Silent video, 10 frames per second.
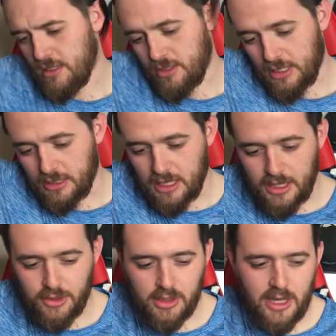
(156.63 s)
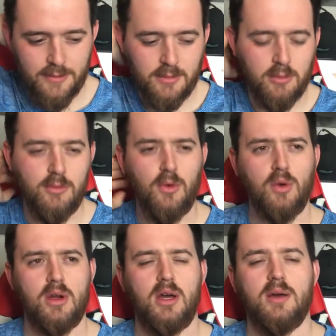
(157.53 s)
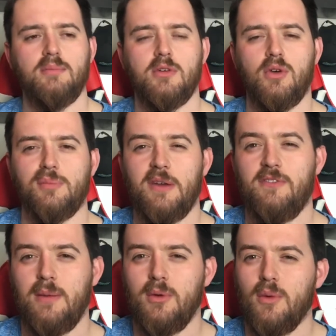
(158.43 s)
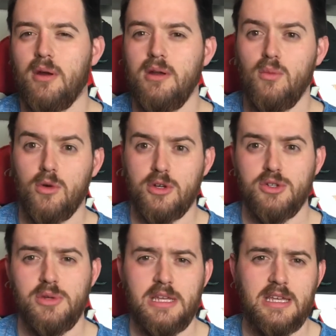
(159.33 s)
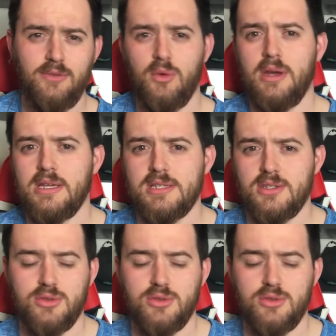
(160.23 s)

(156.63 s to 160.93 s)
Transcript: Now, I know a lot of people before February were doing giveaways